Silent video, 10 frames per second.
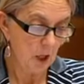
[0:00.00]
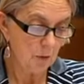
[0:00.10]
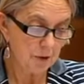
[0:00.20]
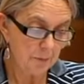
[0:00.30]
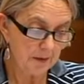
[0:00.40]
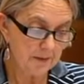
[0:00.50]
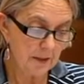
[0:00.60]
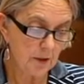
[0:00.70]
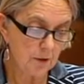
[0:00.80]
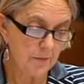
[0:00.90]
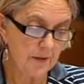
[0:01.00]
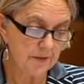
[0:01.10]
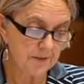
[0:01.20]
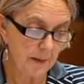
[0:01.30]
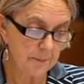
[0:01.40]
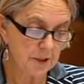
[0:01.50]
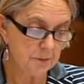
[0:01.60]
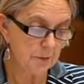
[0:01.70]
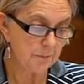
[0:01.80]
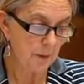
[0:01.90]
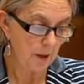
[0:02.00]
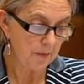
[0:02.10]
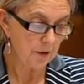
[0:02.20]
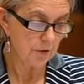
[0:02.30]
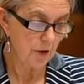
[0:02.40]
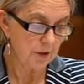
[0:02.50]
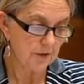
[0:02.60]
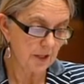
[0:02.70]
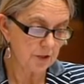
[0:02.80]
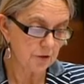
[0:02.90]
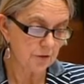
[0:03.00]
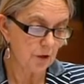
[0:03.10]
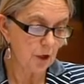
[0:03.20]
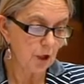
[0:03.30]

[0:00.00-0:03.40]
which must include the establishment by the United Nations